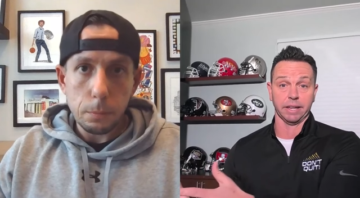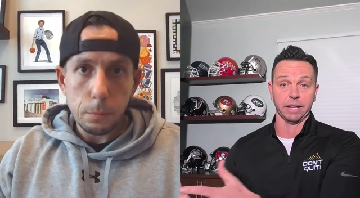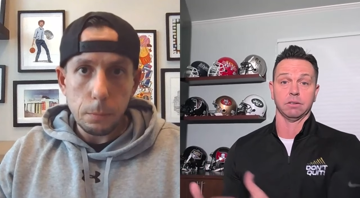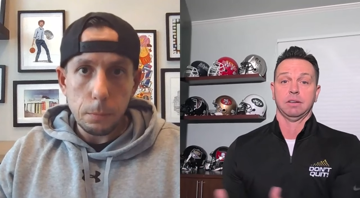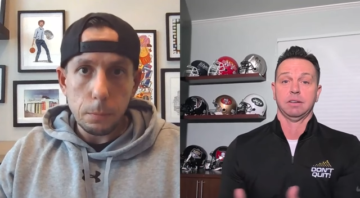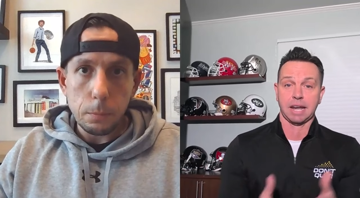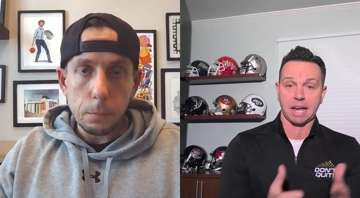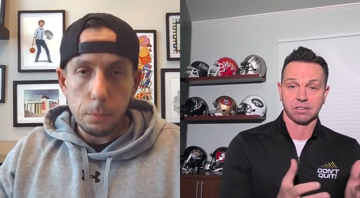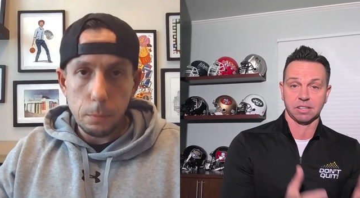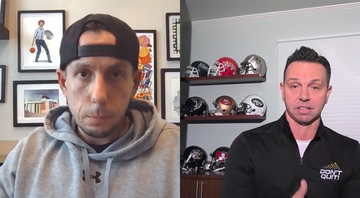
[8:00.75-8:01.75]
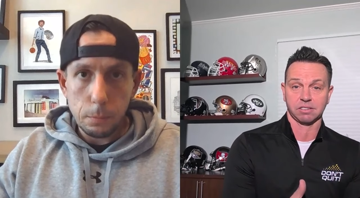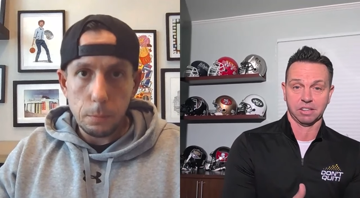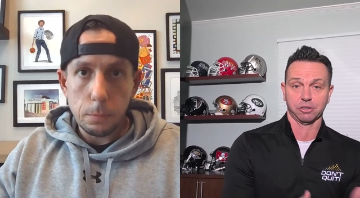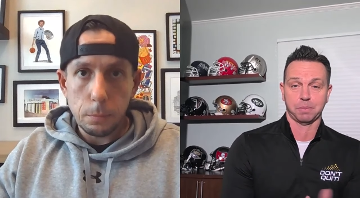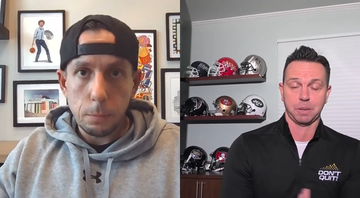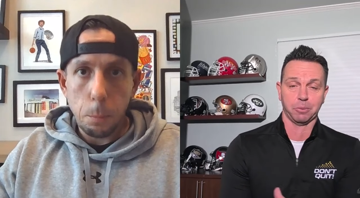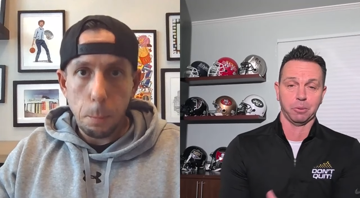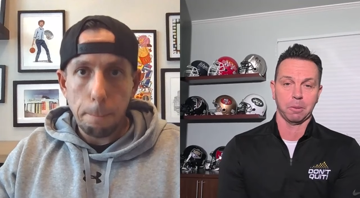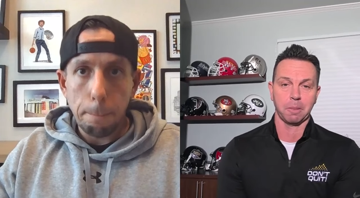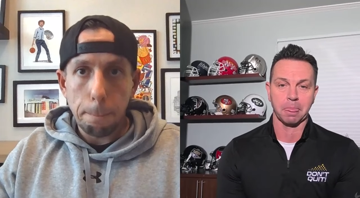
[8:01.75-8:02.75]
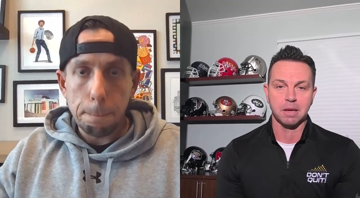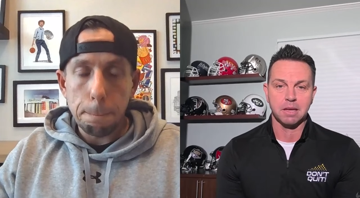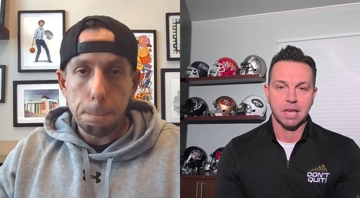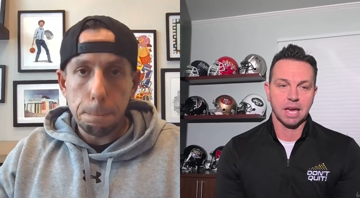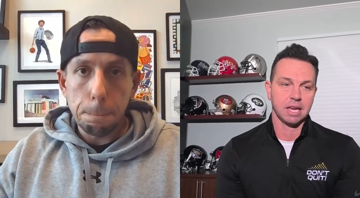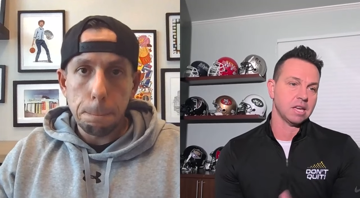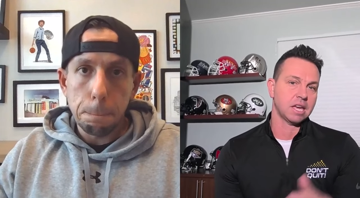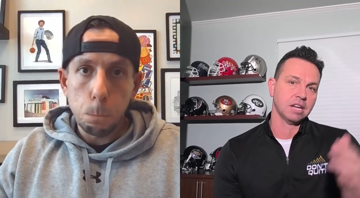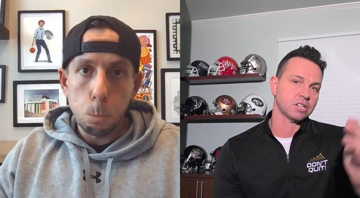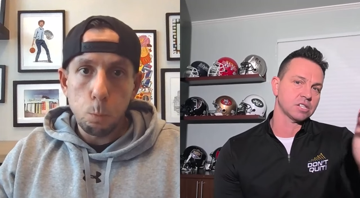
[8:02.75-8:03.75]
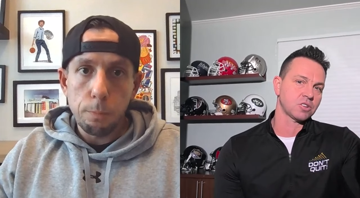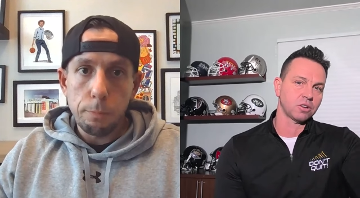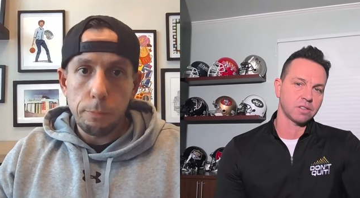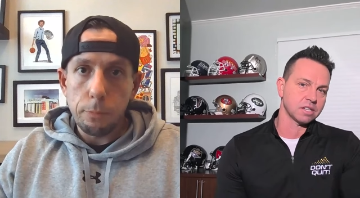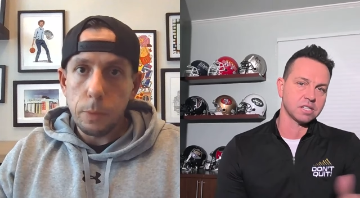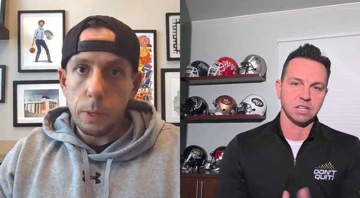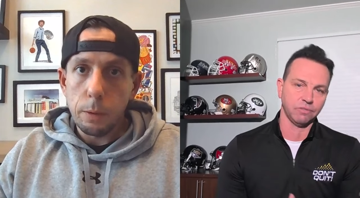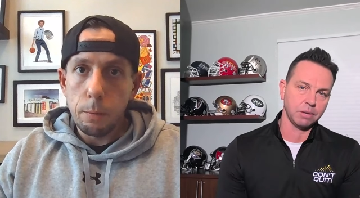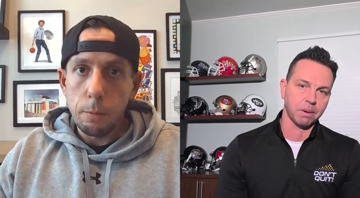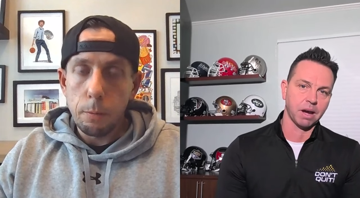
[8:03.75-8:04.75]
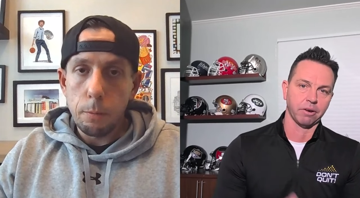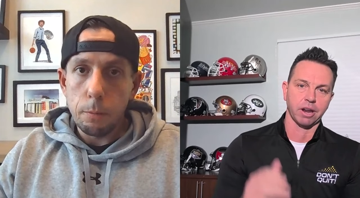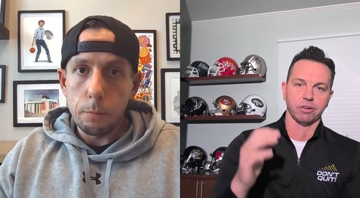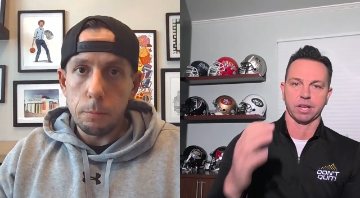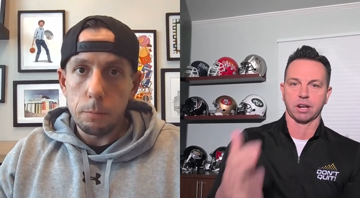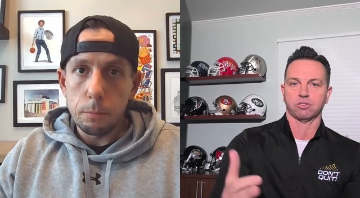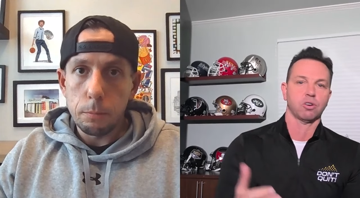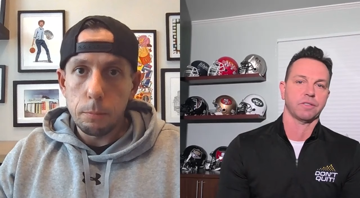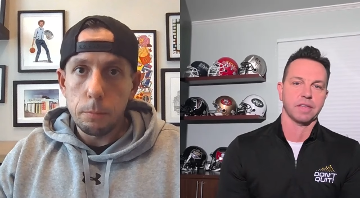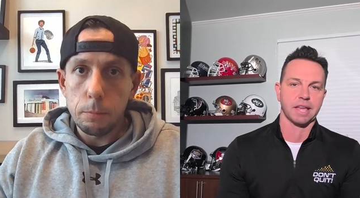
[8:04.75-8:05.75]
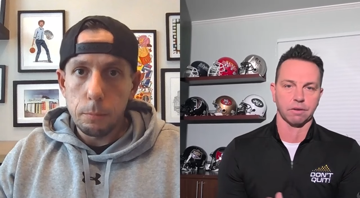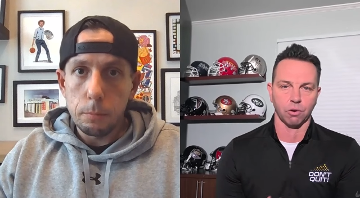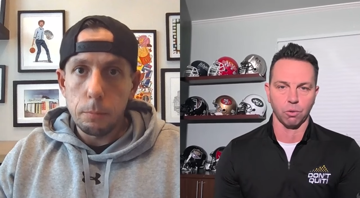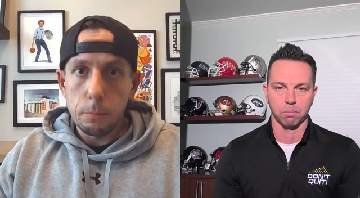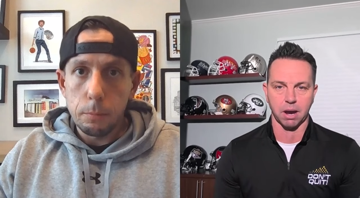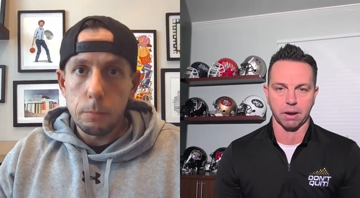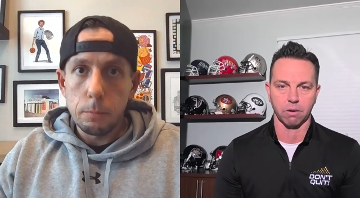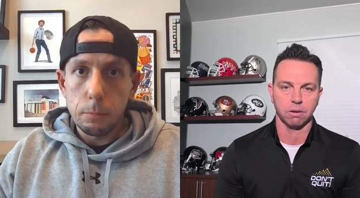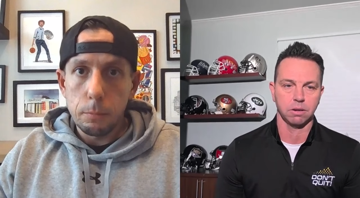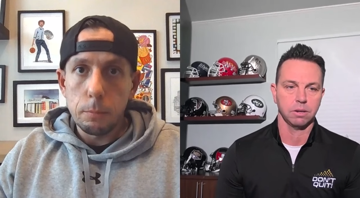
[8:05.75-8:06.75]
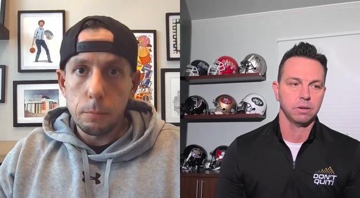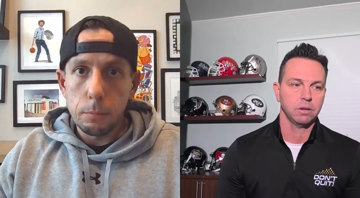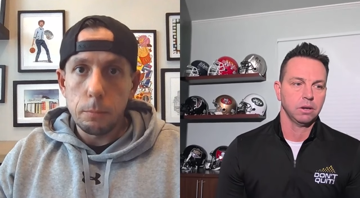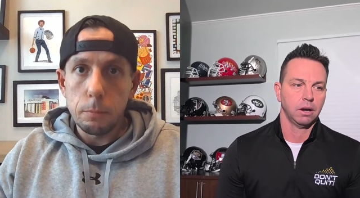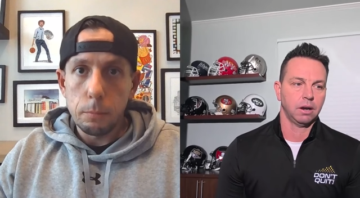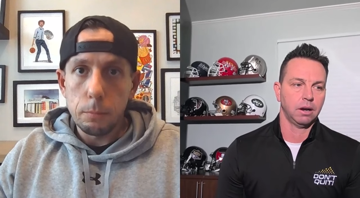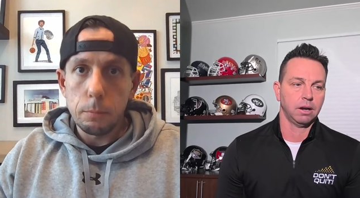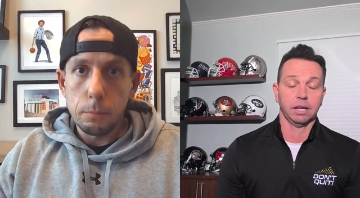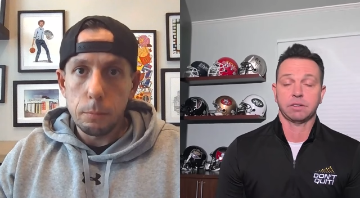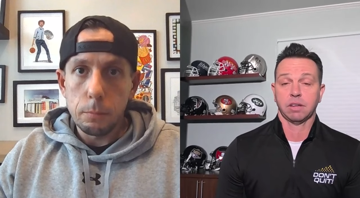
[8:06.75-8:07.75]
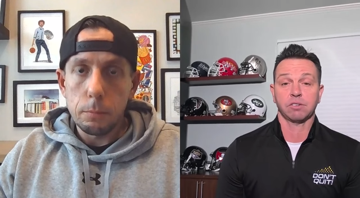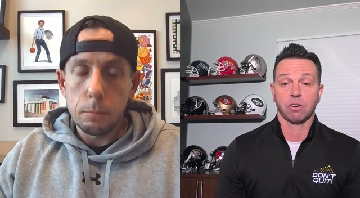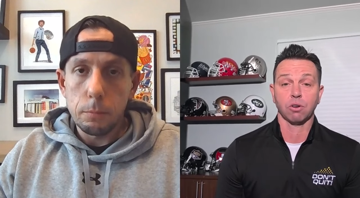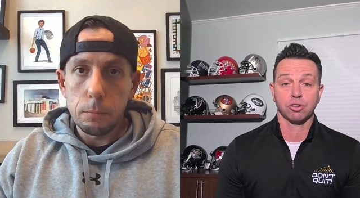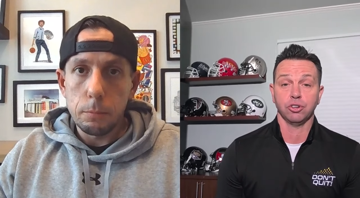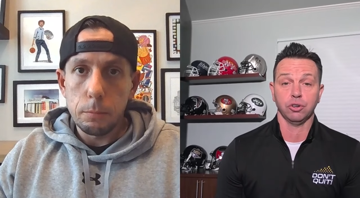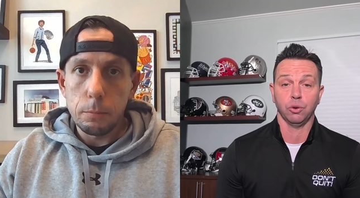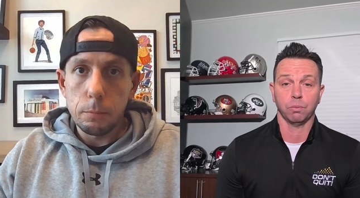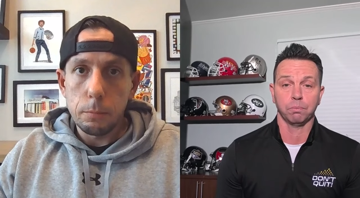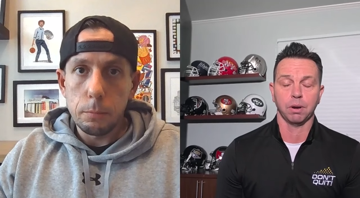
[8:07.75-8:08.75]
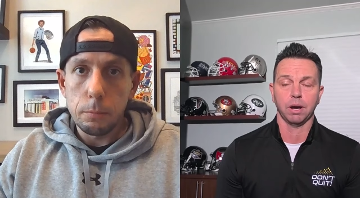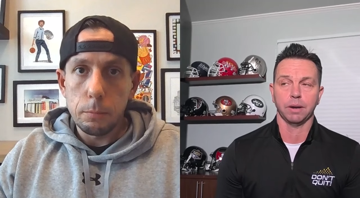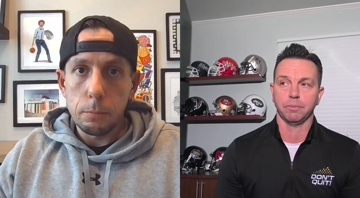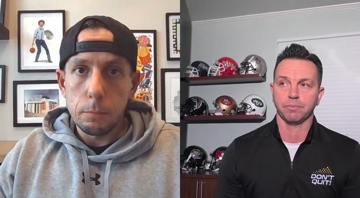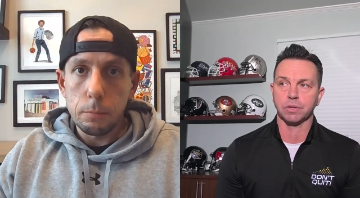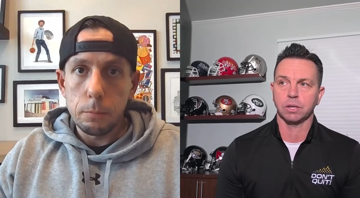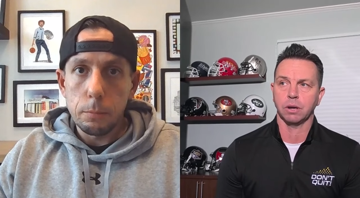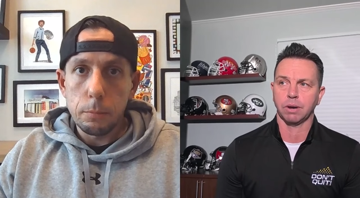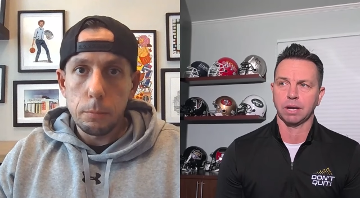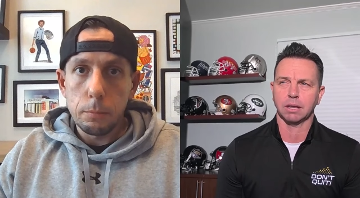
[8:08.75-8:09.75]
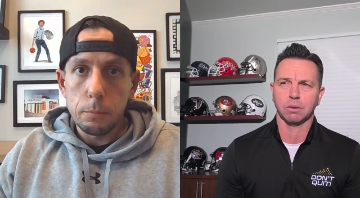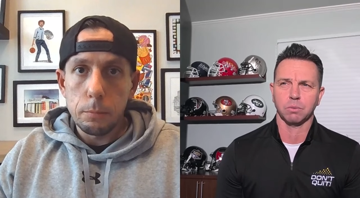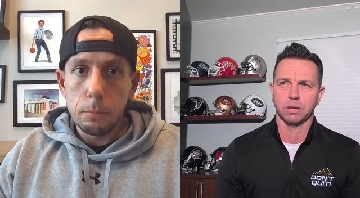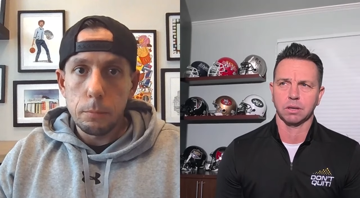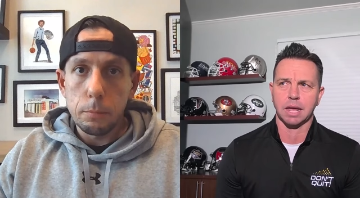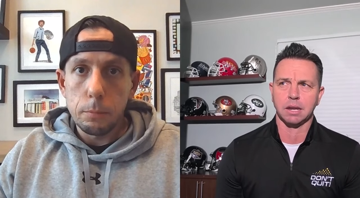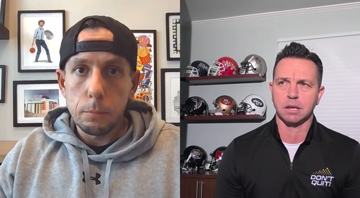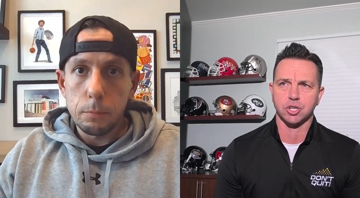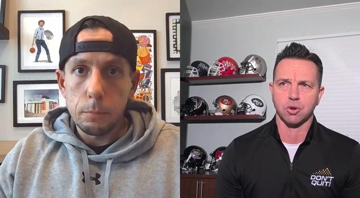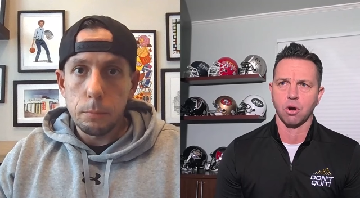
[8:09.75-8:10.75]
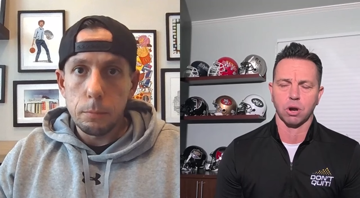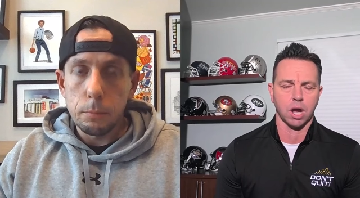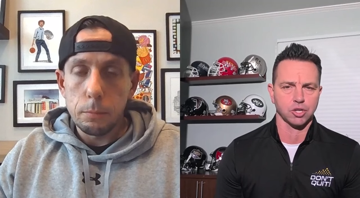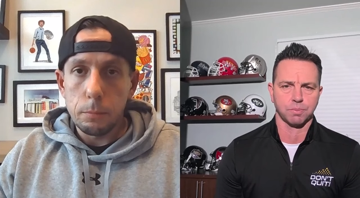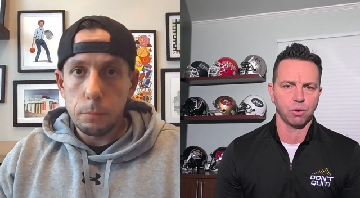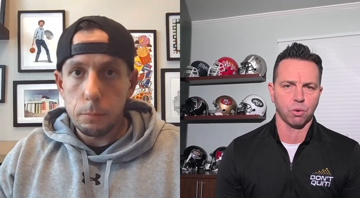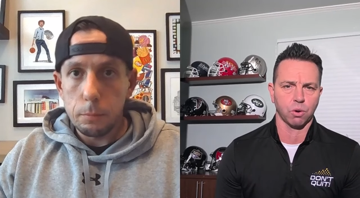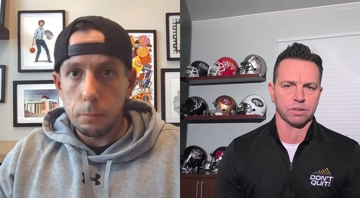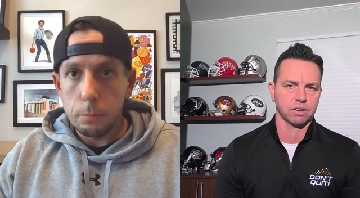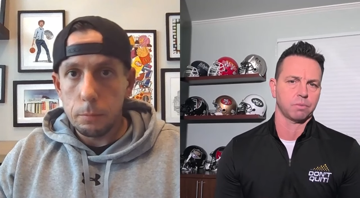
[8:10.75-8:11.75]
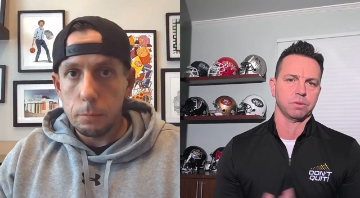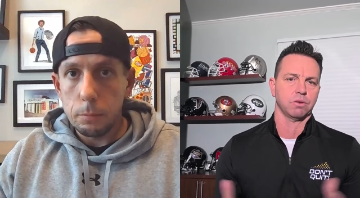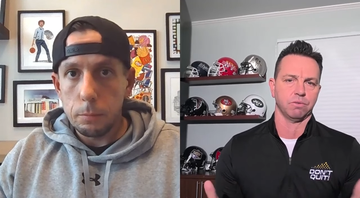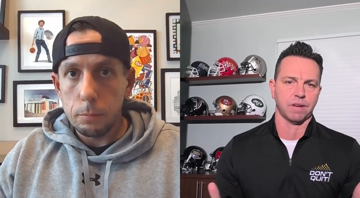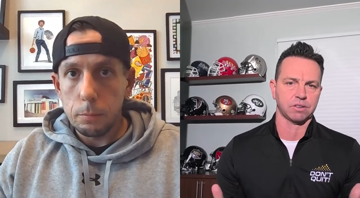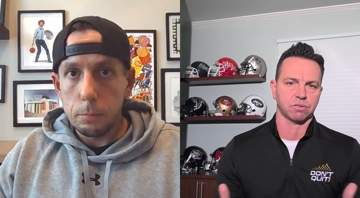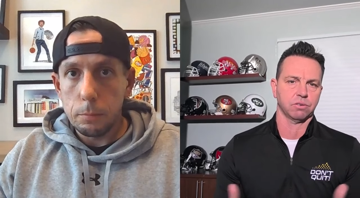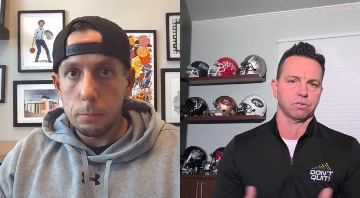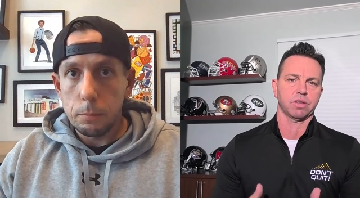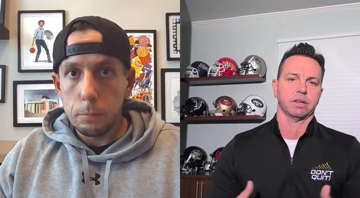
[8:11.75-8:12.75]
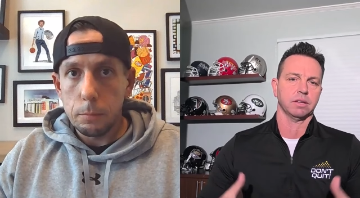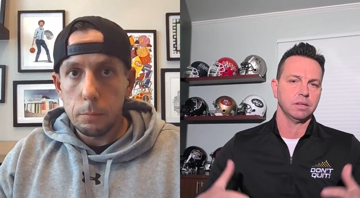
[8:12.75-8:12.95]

Speaker 1: it, asking salespeople, hey, you can't just talk to the TV buyer now. You got to talk to the out of home buyer. Uh, it, it's hard to do. But, you know, I think with any strong entrepreneur, it's like with your investors, like